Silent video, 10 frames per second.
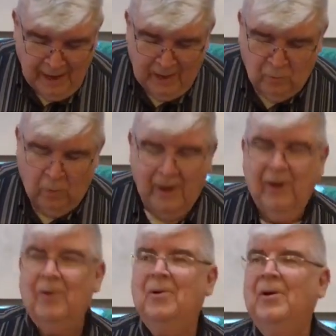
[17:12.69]
And
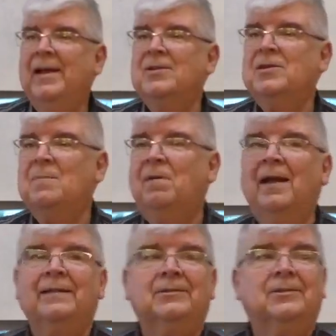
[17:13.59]
where is he
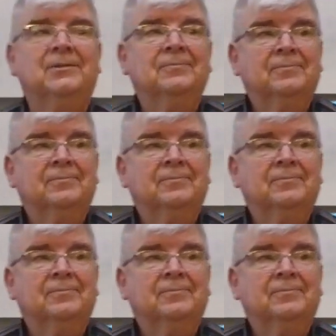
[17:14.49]
placed?